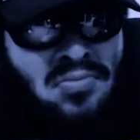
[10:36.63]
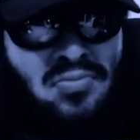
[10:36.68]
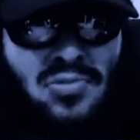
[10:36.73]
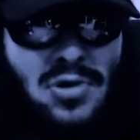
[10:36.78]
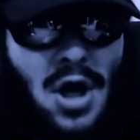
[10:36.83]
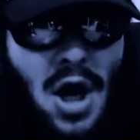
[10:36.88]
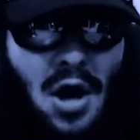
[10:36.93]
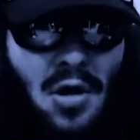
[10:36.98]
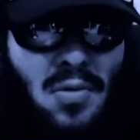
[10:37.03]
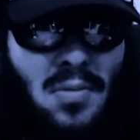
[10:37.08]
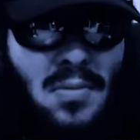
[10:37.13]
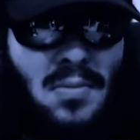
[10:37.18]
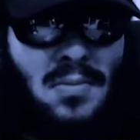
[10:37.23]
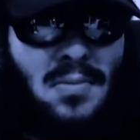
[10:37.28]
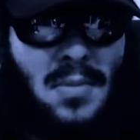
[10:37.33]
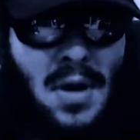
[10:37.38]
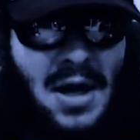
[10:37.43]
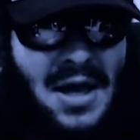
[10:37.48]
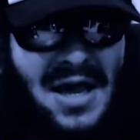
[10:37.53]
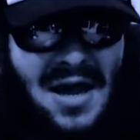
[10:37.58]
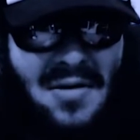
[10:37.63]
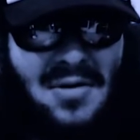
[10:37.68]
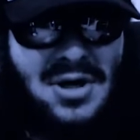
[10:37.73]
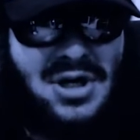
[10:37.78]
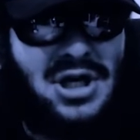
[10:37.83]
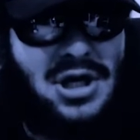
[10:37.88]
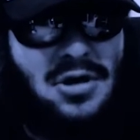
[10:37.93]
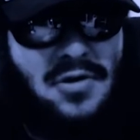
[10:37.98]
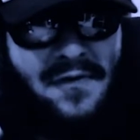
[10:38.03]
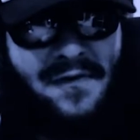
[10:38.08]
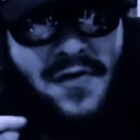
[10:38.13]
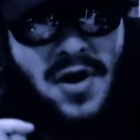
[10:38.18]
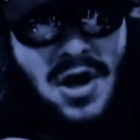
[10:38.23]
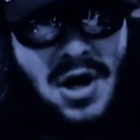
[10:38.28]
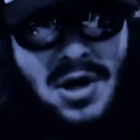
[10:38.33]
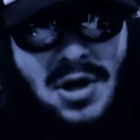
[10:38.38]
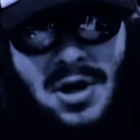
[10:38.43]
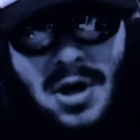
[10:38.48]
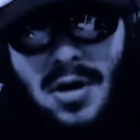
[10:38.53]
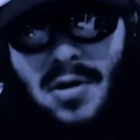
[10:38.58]
No. I guarantee you
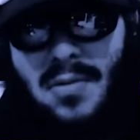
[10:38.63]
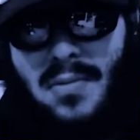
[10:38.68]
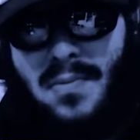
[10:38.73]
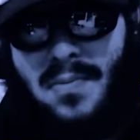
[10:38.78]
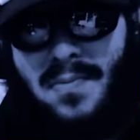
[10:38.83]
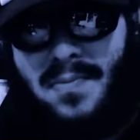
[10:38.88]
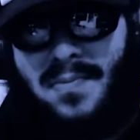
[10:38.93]
fucking don't.